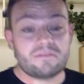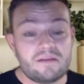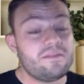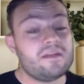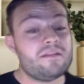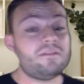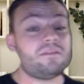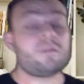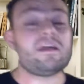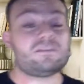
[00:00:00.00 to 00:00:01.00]
And then the
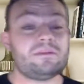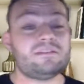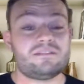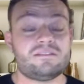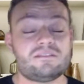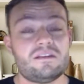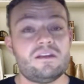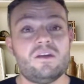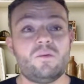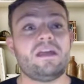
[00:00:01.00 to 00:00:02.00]
last piece is
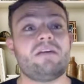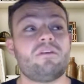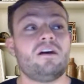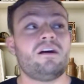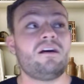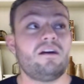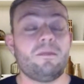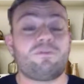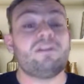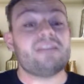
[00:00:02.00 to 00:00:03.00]
we have a
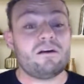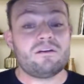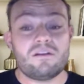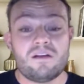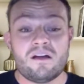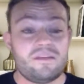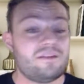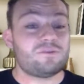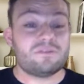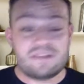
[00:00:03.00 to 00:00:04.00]
printout that you
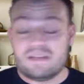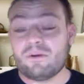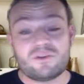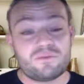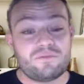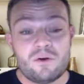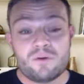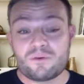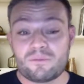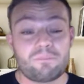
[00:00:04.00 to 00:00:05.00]
can keep on your phone
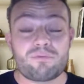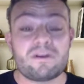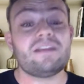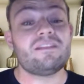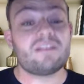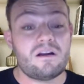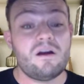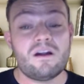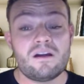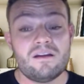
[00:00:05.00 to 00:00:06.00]
or bring in the
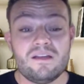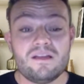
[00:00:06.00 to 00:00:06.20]
car.